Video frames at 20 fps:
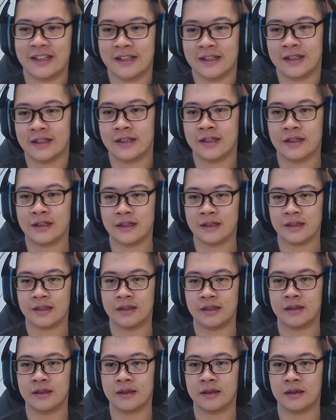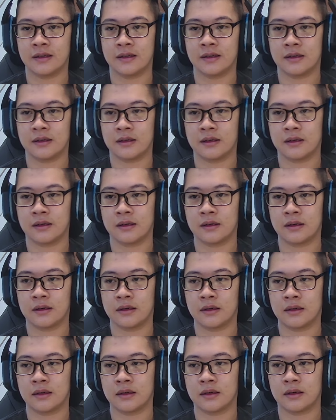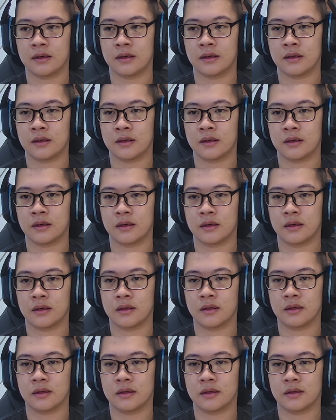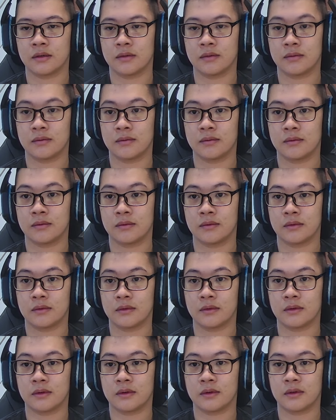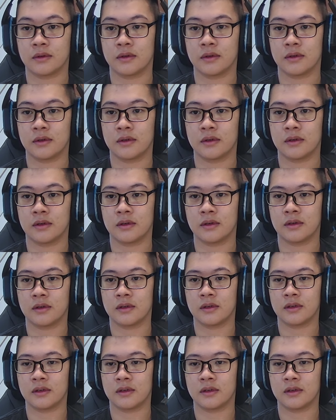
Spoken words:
Nobody speaks.